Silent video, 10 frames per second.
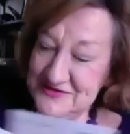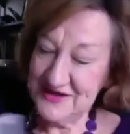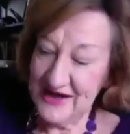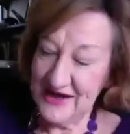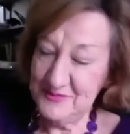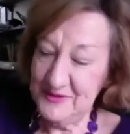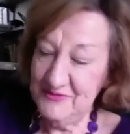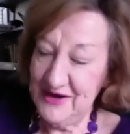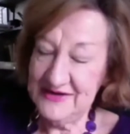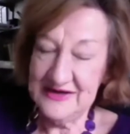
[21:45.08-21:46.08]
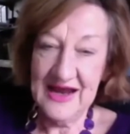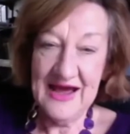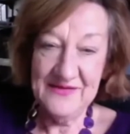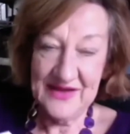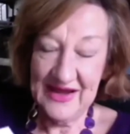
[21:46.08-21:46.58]
had to be read and
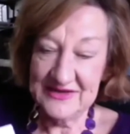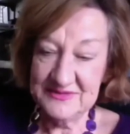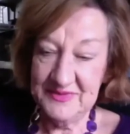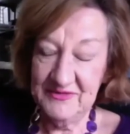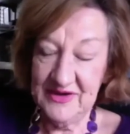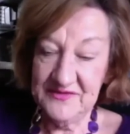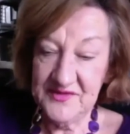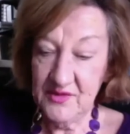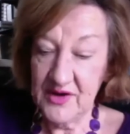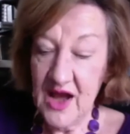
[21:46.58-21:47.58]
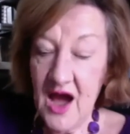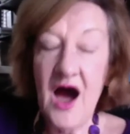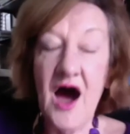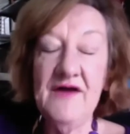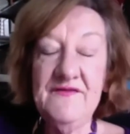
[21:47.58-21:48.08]
how they had to be read and so on.
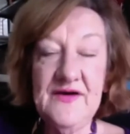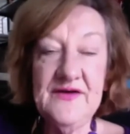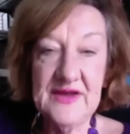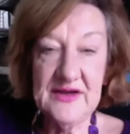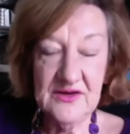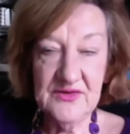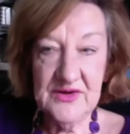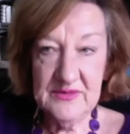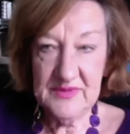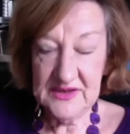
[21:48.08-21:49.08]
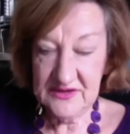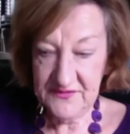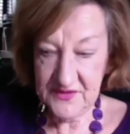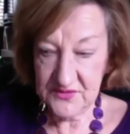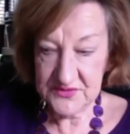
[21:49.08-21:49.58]
I found that incredibly
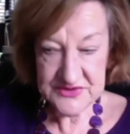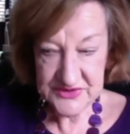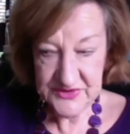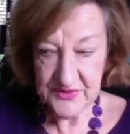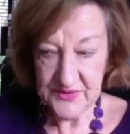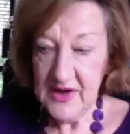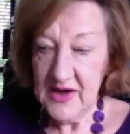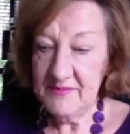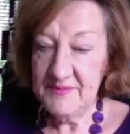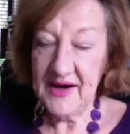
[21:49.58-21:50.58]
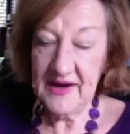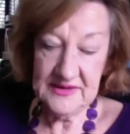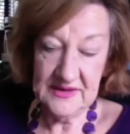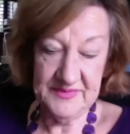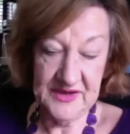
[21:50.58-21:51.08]
difficult to do,
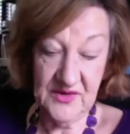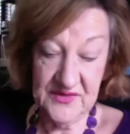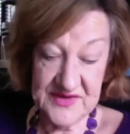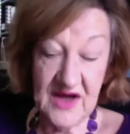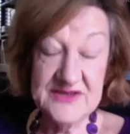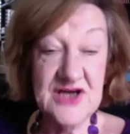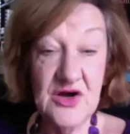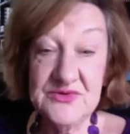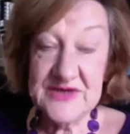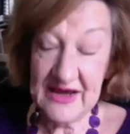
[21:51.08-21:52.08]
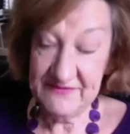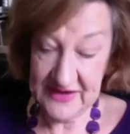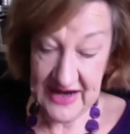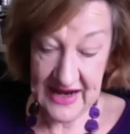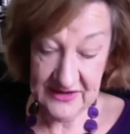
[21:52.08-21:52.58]
partly because I don't have
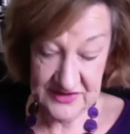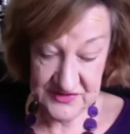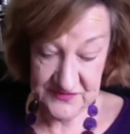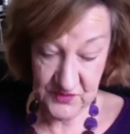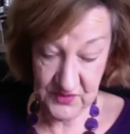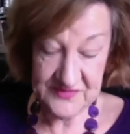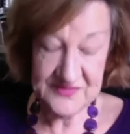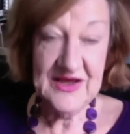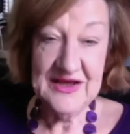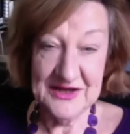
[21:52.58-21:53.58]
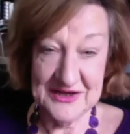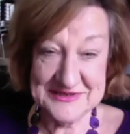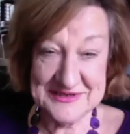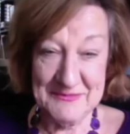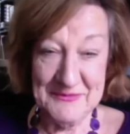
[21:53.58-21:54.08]
an actor's voice, like
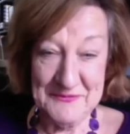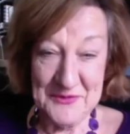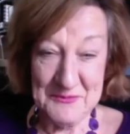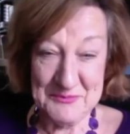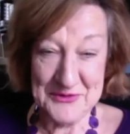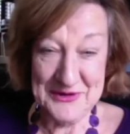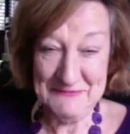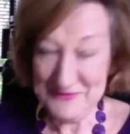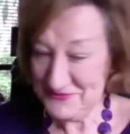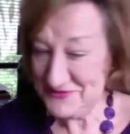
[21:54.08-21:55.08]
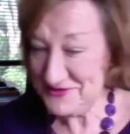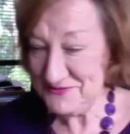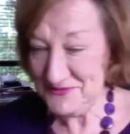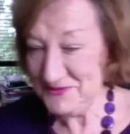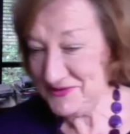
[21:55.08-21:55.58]
some of your previous
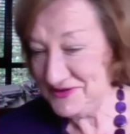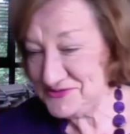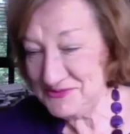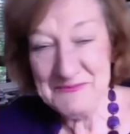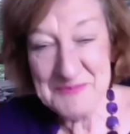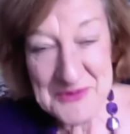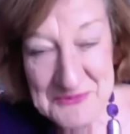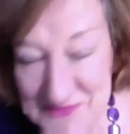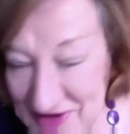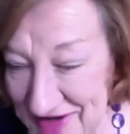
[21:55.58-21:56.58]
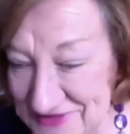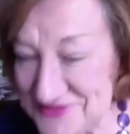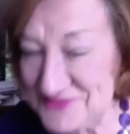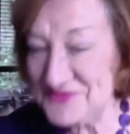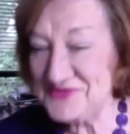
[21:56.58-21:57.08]
interviewees who have beautiful
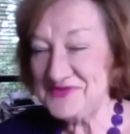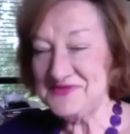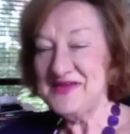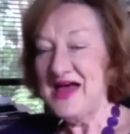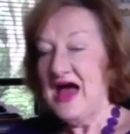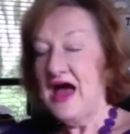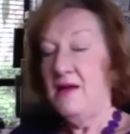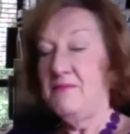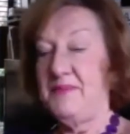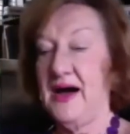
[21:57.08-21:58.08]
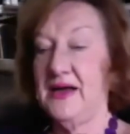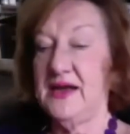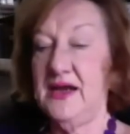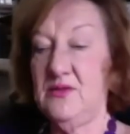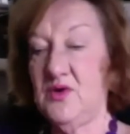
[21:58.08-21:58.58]
actors' voices. But
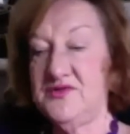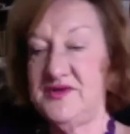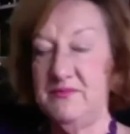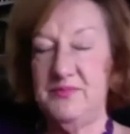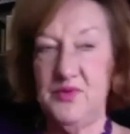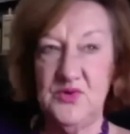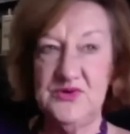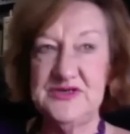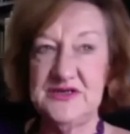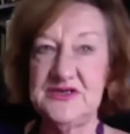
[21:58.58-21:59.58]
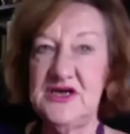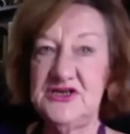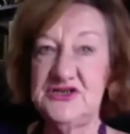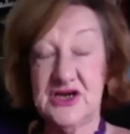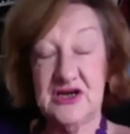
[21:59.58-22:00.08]
it was important
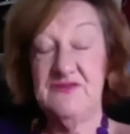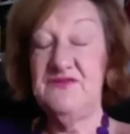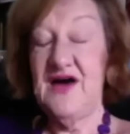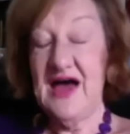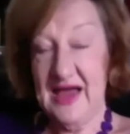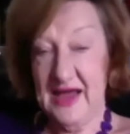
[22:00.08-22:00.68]
to convey